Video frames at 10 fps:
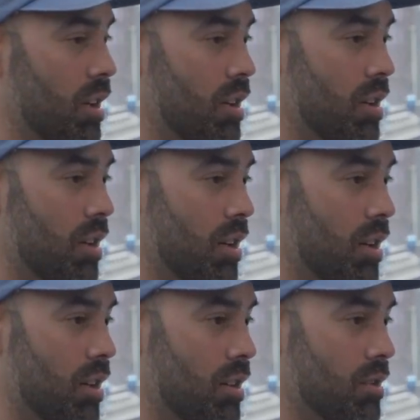
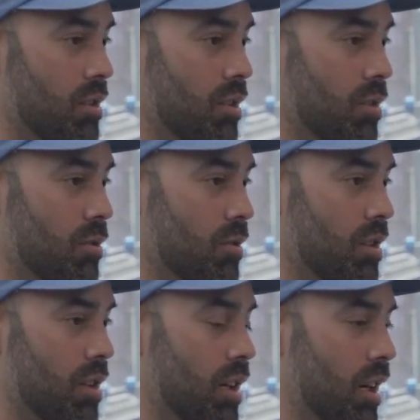Uh, you know,
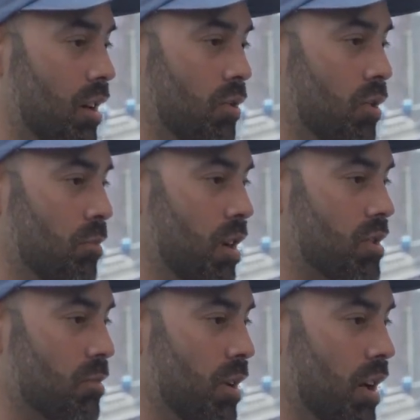I don't know much
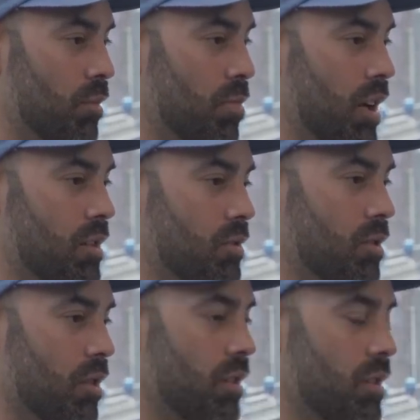about it, but I do
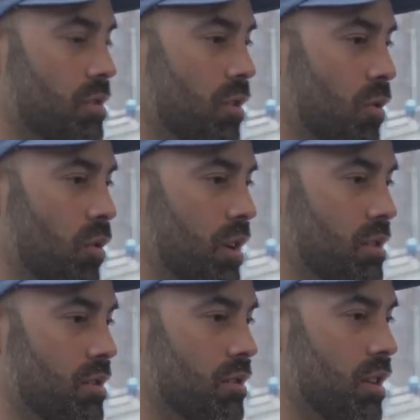know that there's
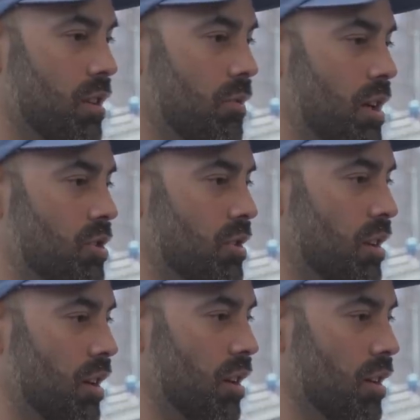always innovation
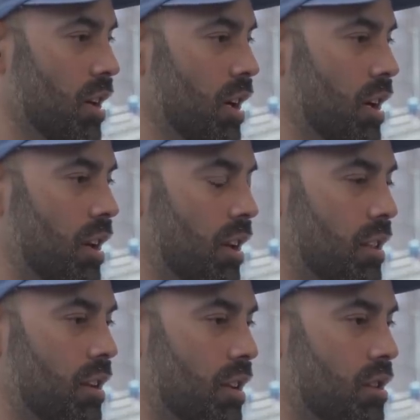there. And I
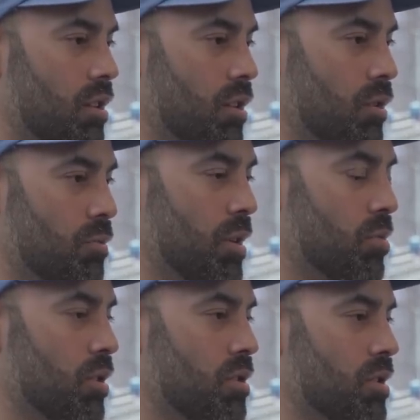think, you know, people
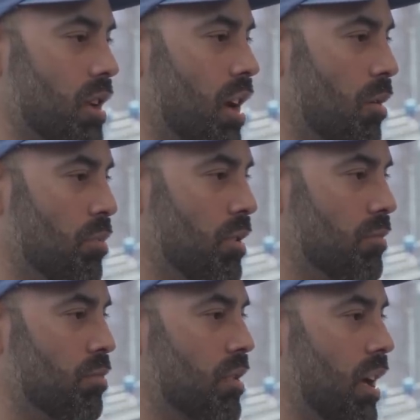are using hemp
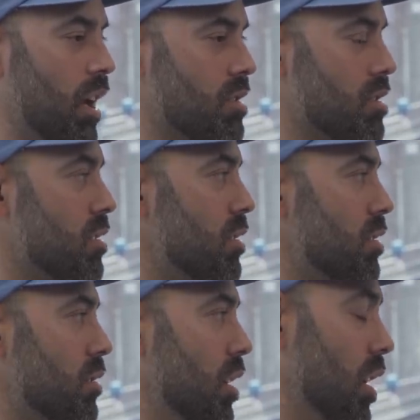and plants
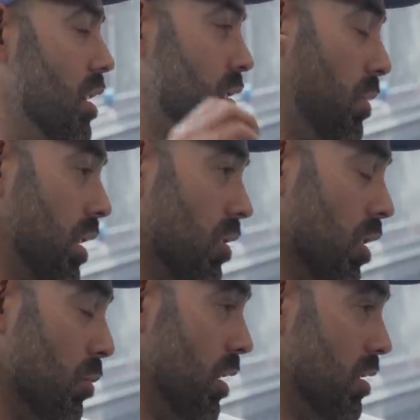to, to make
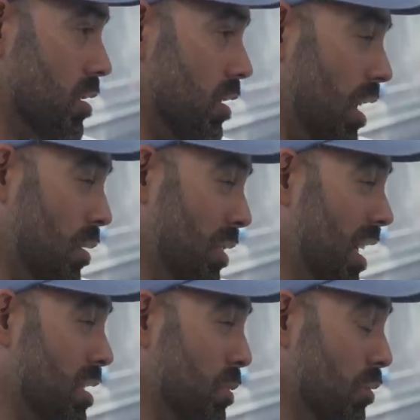garments. That I mean,
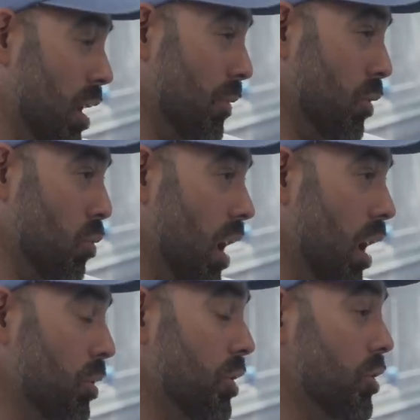that's been around for a while,
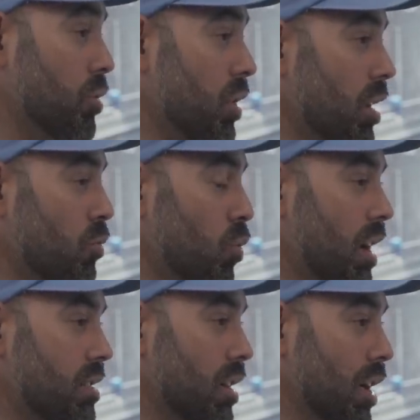but they're doing it in
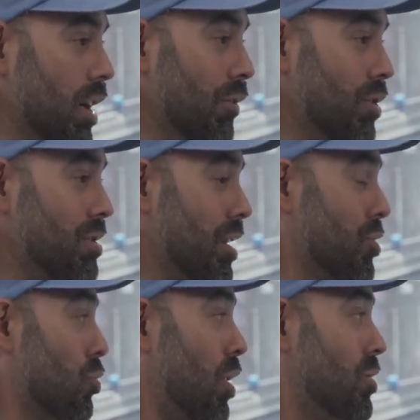ways that's not as
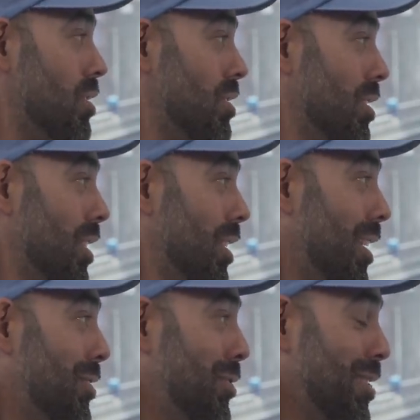crunchy yeah.
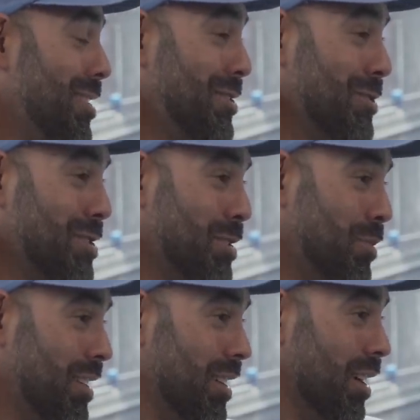as, it, as it used to
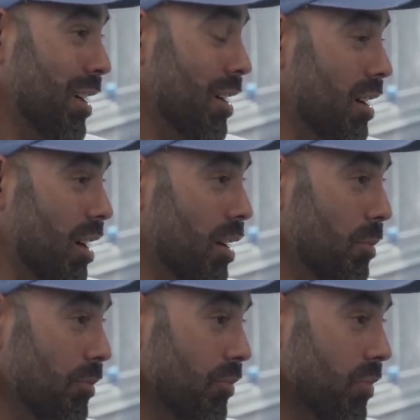be. Yeah.
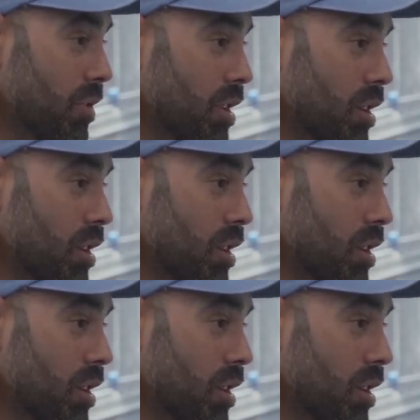Um, yeah. You